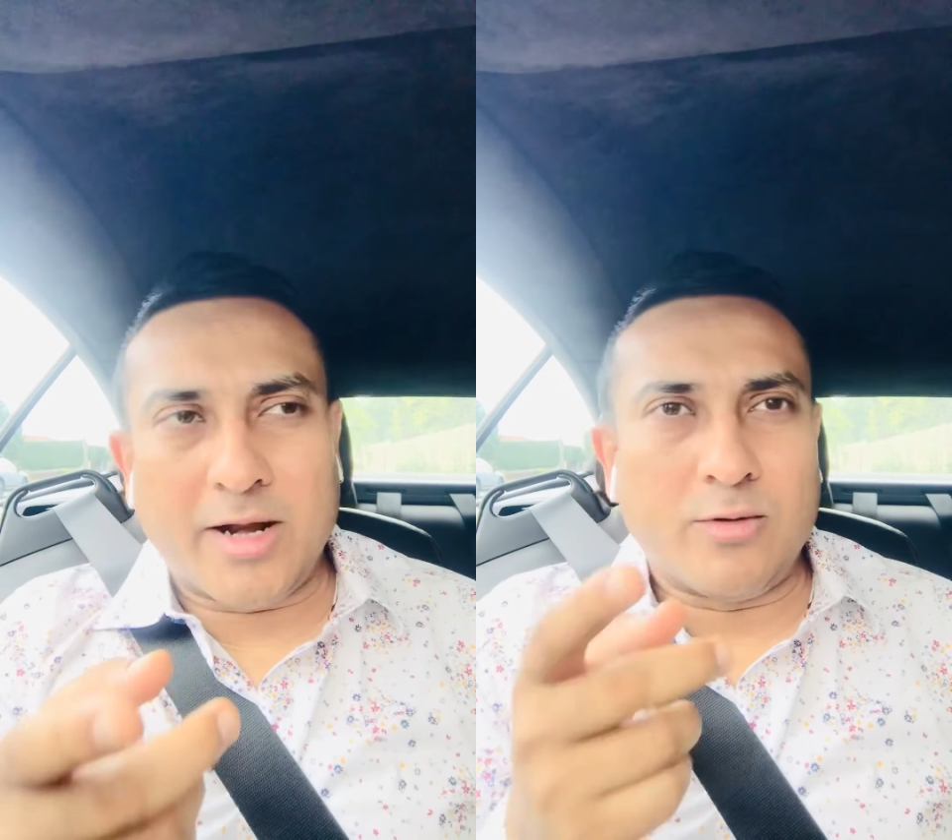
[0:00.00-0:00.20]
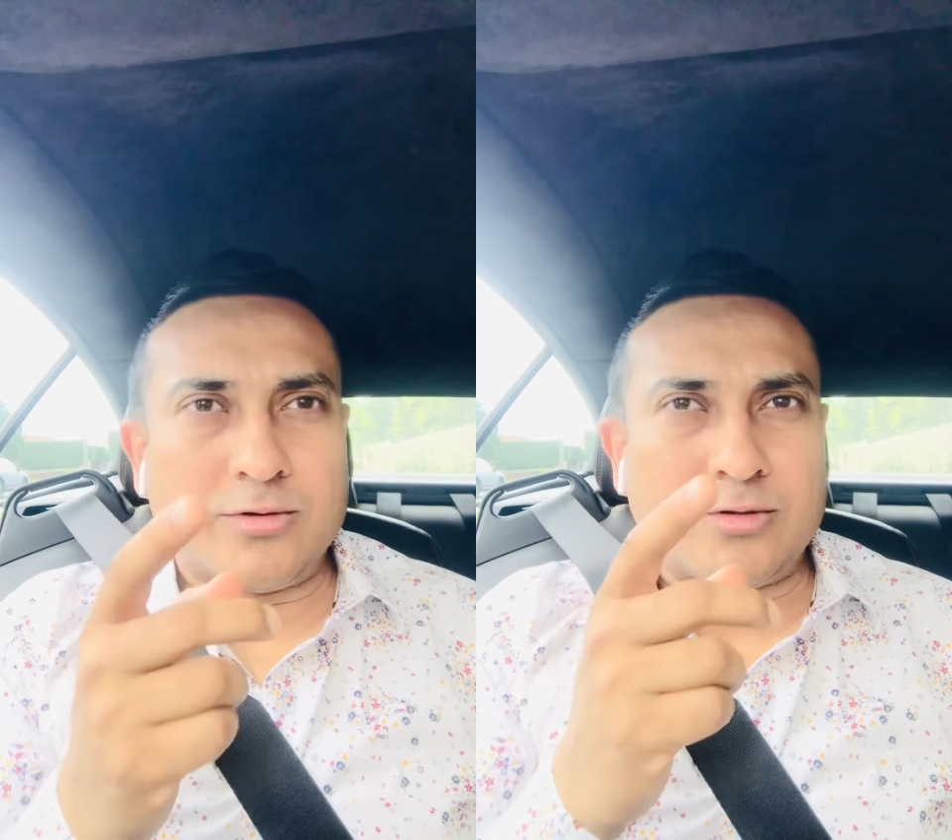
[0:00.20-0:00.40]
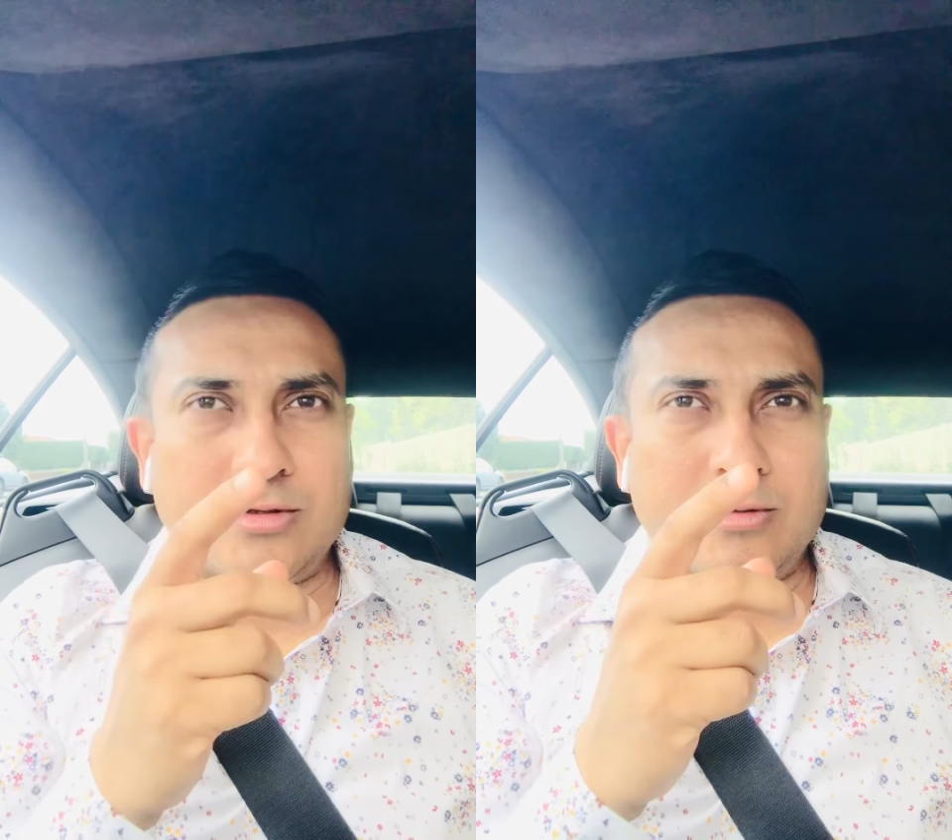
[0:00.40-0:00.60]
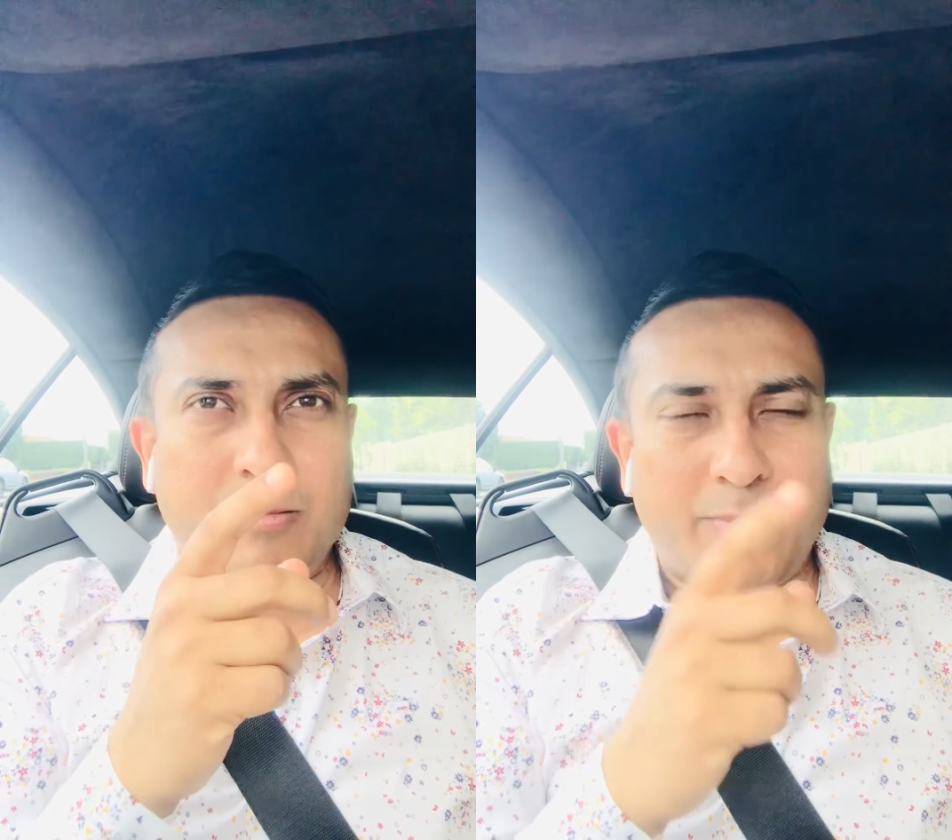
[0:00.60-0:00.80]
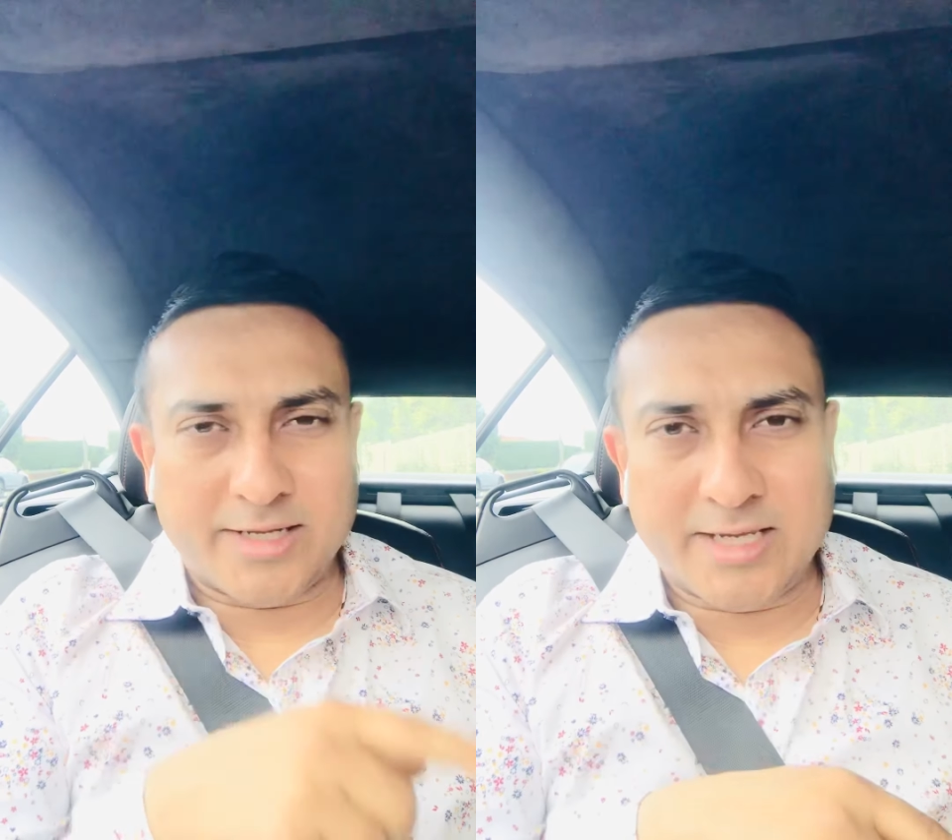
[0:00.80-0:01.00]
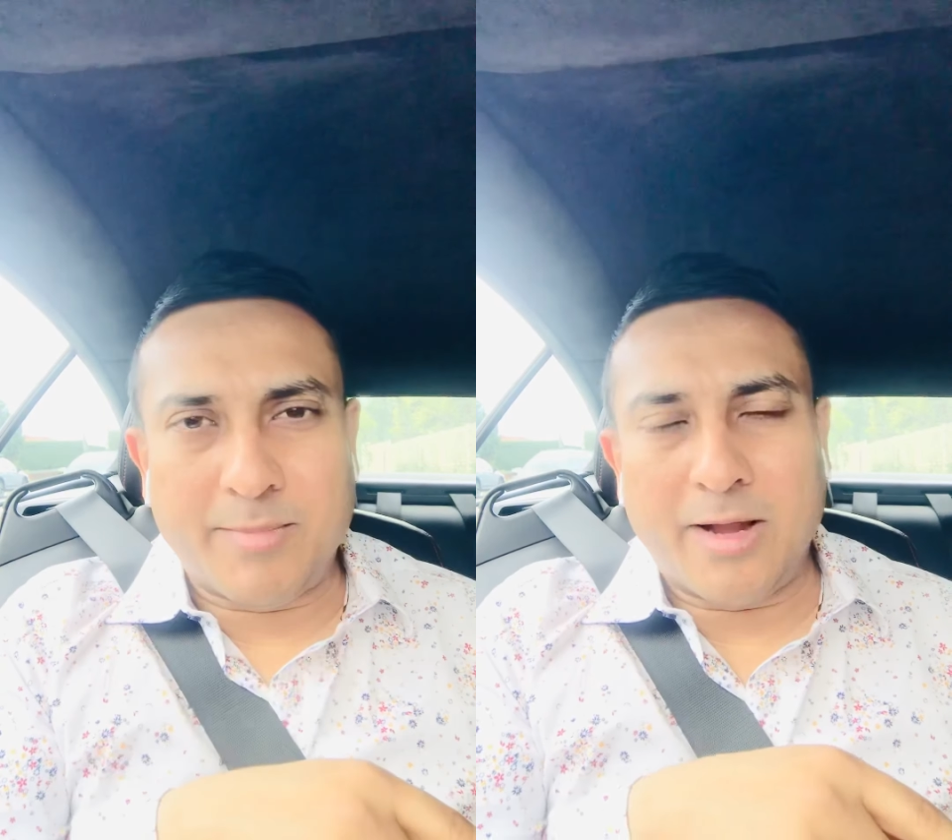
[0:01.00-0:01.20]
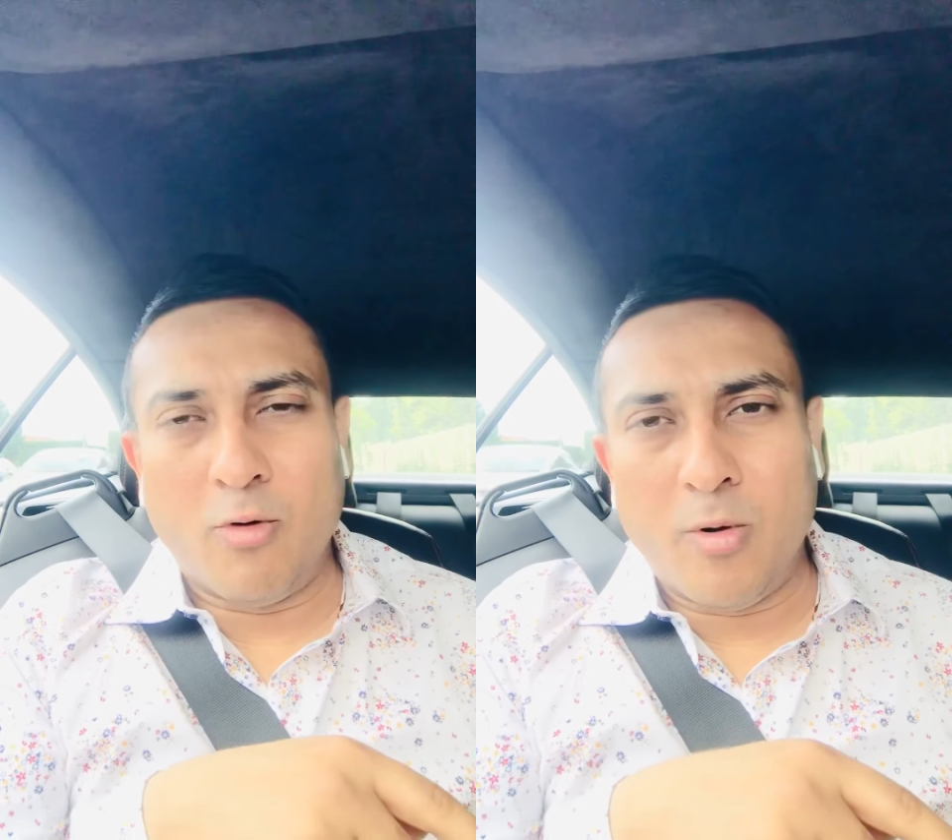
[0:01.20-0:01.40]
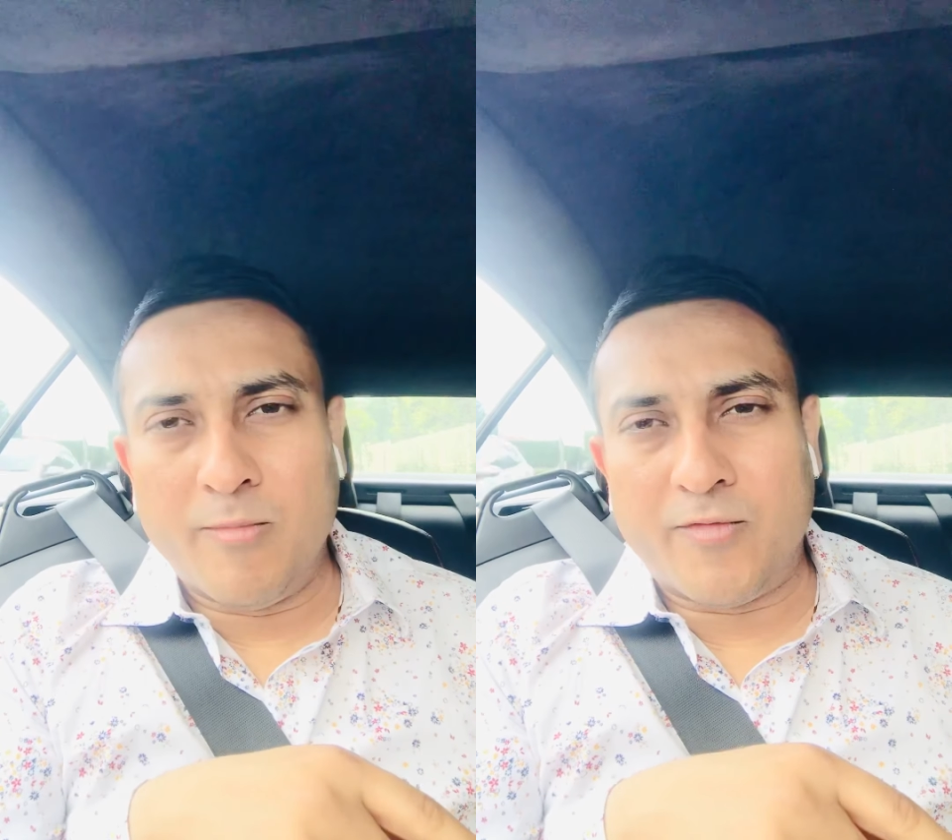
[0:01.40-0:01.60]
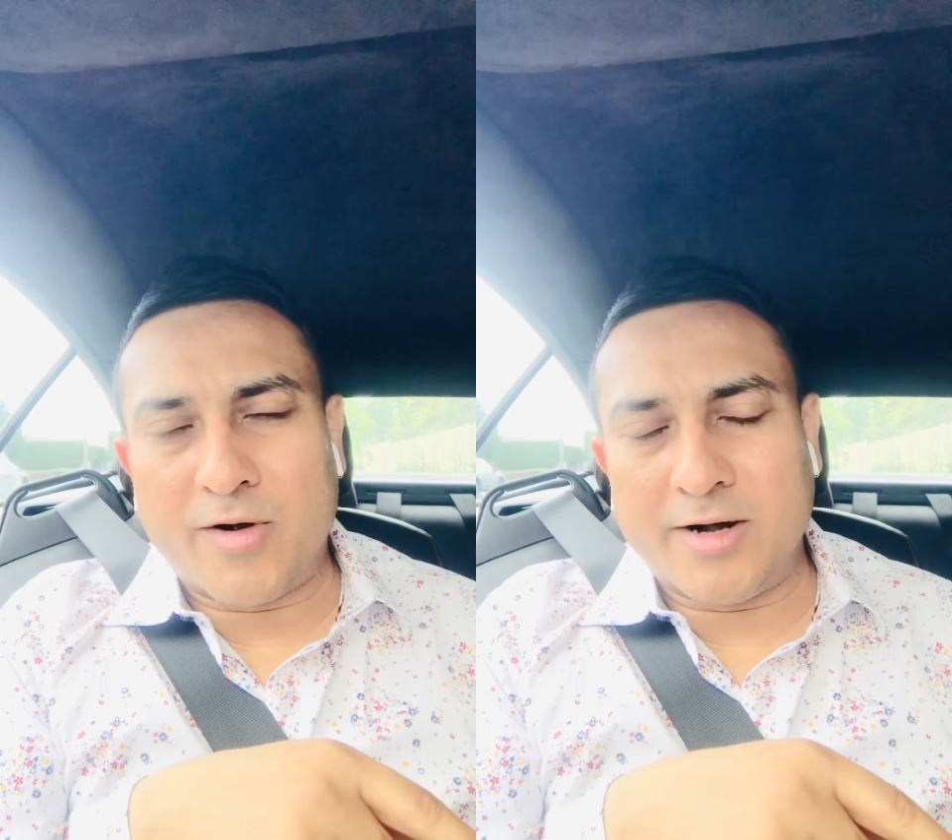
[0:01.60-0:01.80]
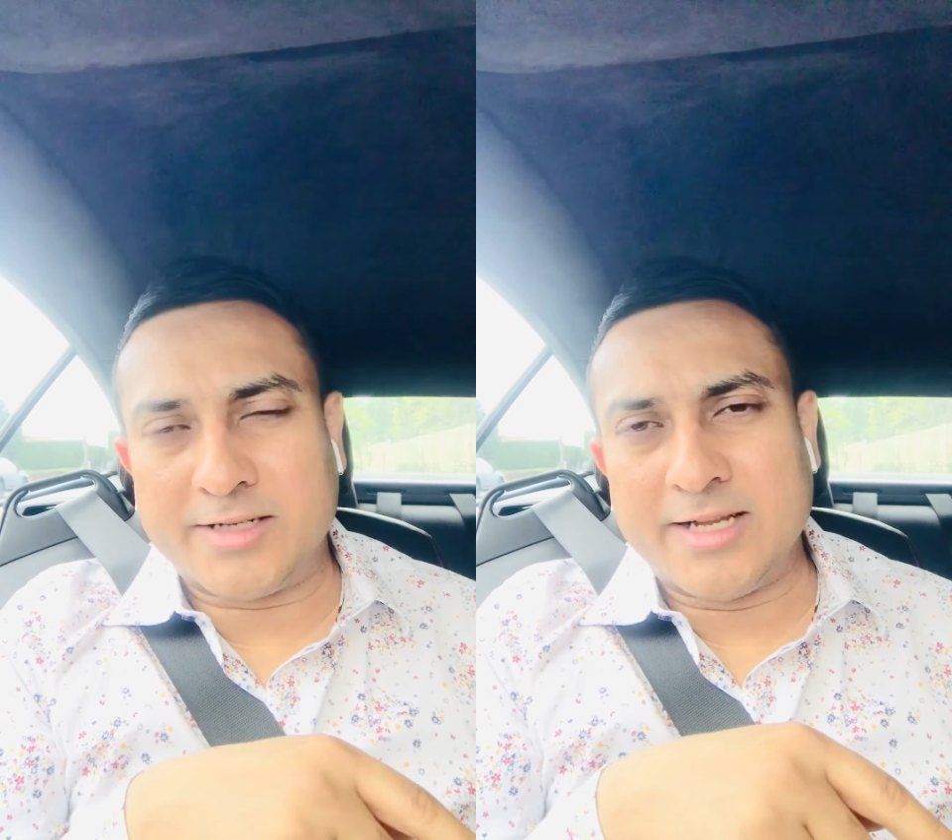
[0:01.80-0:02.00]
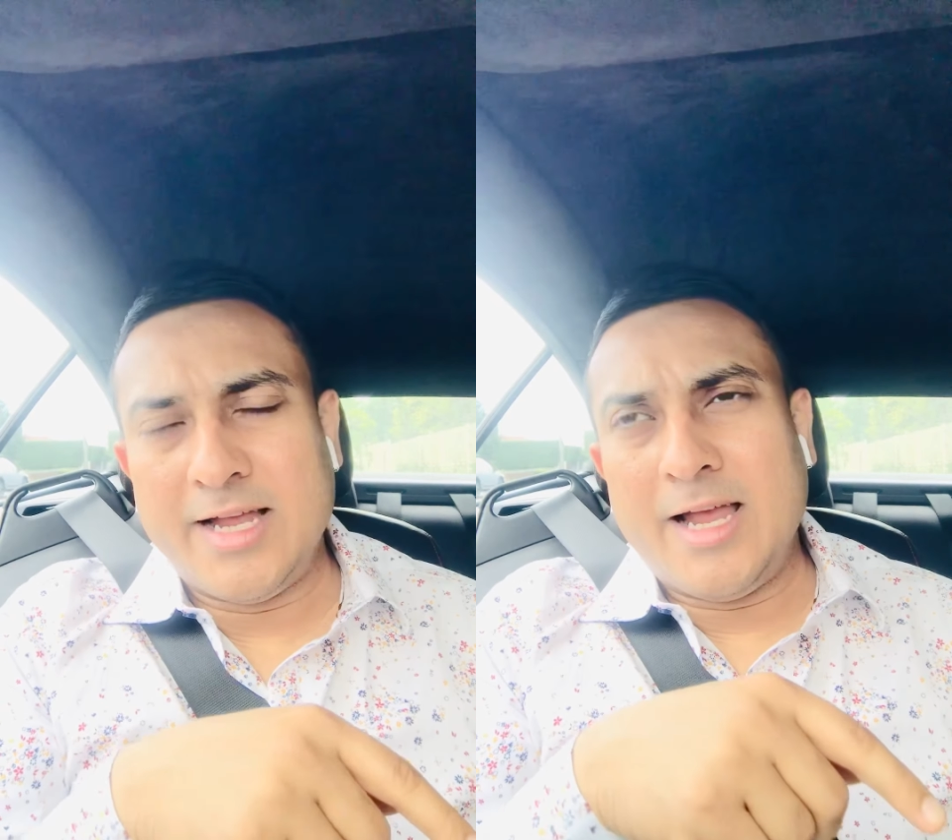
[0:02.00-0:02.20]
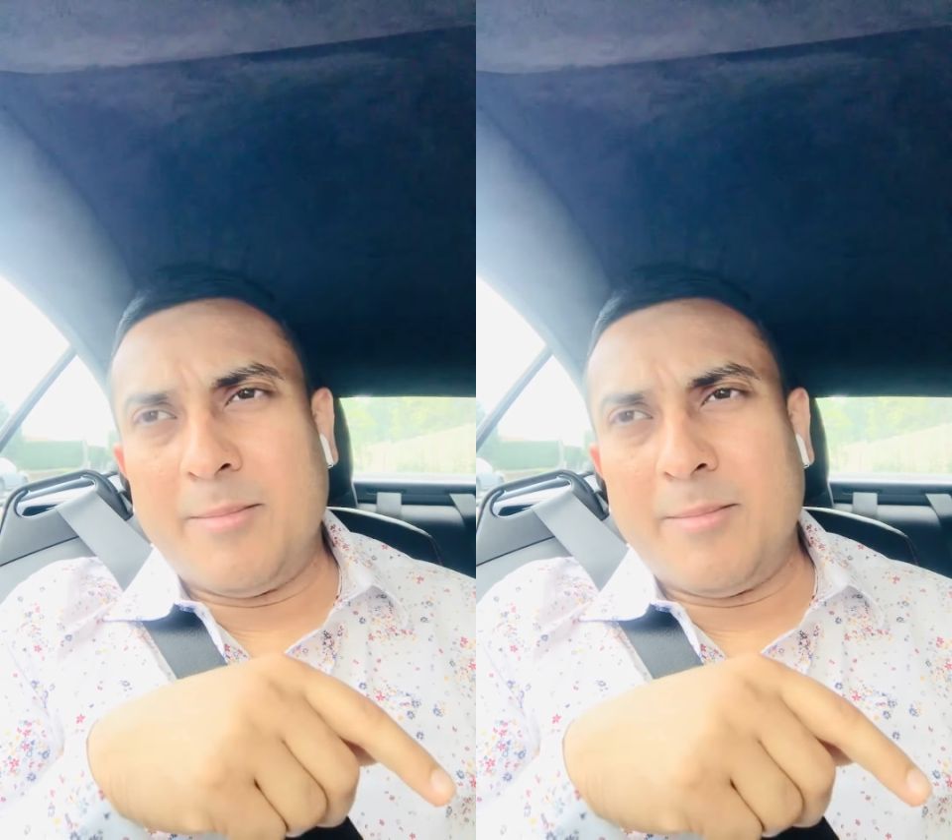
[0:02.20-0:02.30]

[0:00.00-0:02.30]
but I was passing by home first.